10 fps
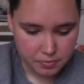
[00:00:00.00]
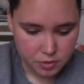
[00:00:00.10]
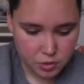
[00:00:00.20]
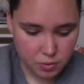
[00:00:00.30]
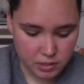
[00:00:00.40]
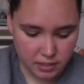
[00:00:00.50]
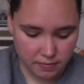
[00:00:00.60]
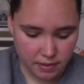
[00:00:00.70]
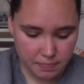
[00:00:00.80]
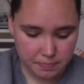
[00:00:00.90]
20 of
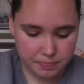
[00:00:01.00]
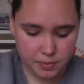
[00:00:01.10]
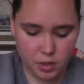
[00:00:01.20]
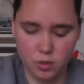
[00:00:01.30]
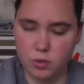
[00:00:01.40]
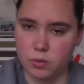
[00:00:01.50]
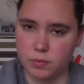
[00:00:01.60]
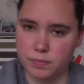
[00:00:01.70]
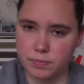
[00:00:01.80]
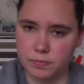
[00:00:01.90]
them. Ooh.
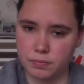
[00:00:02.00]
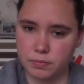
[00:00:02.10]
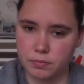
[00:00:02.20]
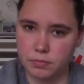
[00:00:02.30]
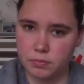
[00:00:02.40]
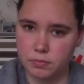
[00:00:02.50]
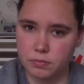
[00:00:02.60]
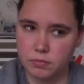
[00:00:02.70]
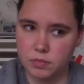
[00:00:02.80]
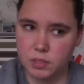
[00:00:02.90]

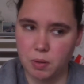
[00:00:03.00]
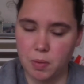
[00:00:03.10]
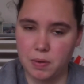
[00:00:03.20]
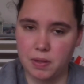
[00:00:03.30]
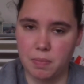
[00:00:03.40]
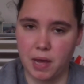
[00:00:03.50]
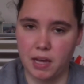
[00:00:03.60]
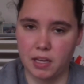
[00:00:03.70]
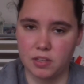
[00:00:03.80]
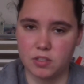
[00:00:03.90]
Just by opening the
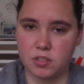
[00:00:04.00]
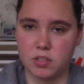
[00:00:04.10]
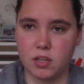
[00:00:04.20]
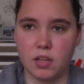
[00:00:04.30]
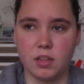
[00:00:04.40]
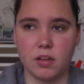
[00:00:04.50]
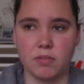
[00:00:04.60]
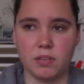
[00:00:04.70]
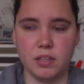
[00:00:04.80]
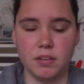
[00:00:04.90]
package. They're
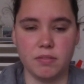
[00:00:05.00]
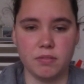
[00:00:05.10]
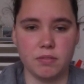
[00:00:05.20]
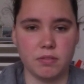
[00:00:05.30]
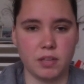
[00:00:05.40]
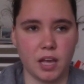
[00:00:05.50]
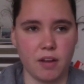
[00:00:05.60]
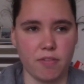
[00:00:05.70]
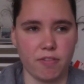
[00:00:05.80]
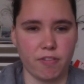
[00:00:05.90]
really
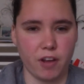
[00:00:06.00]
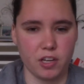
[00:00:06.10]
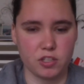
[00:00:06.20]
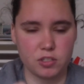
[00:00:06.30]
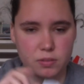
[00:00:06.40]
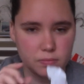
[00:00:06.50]
kind of fresh.